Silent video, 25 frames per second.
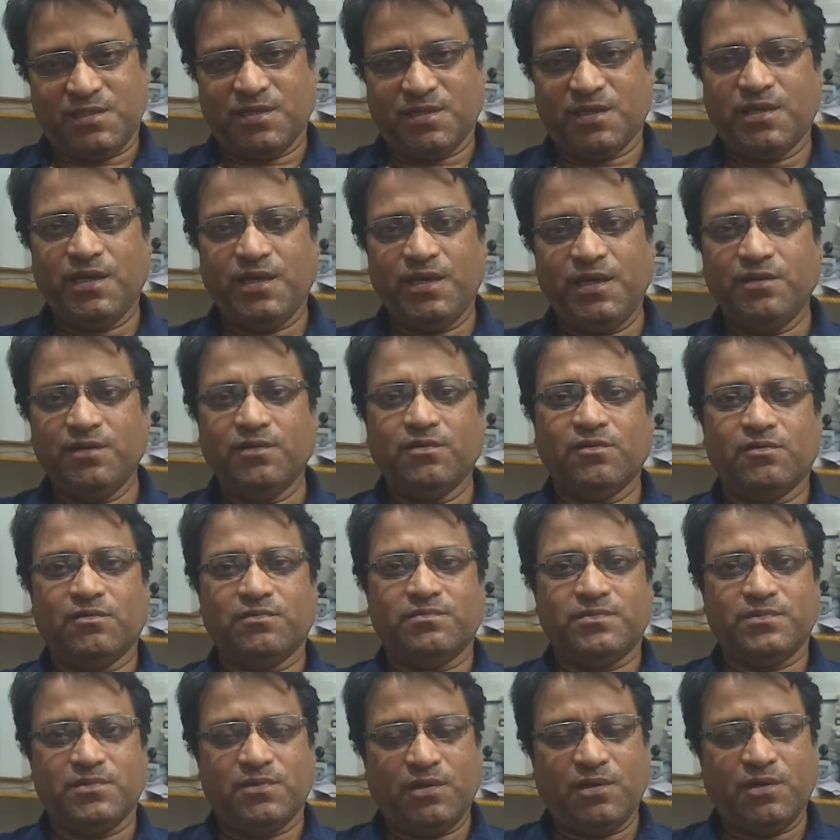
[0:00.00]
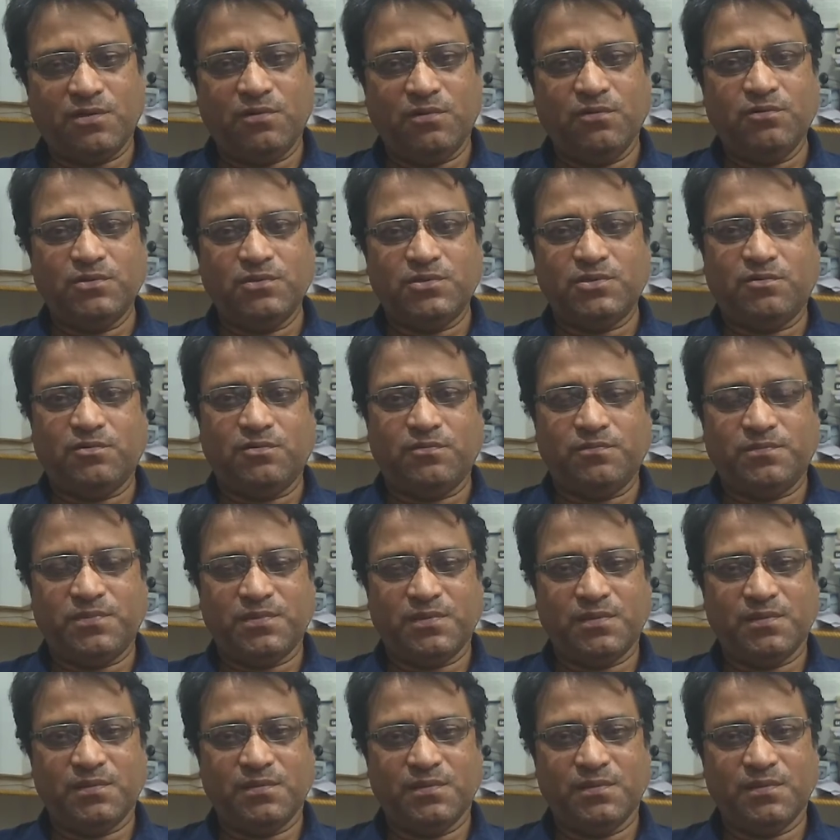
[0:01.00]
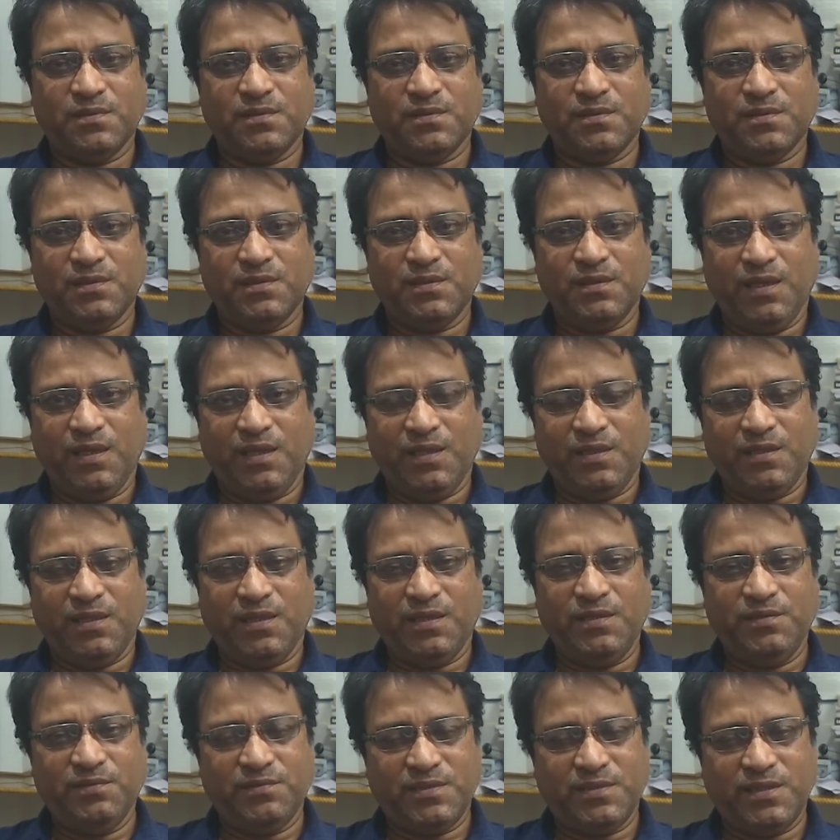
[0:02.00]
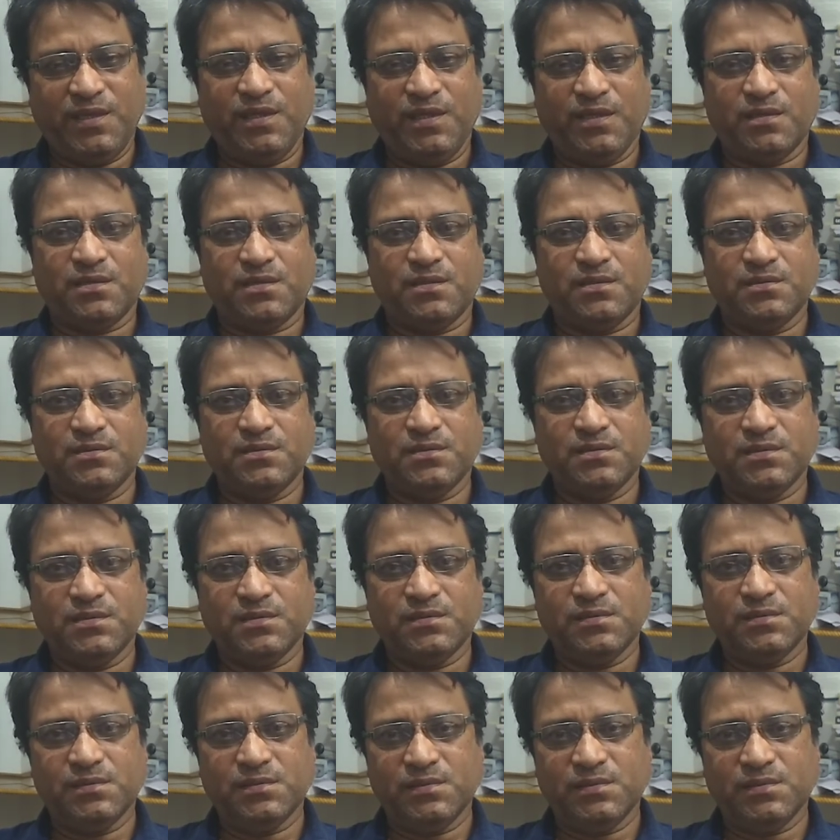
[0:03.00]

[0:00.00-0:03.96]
just gain hope, not lose hope. And then you think,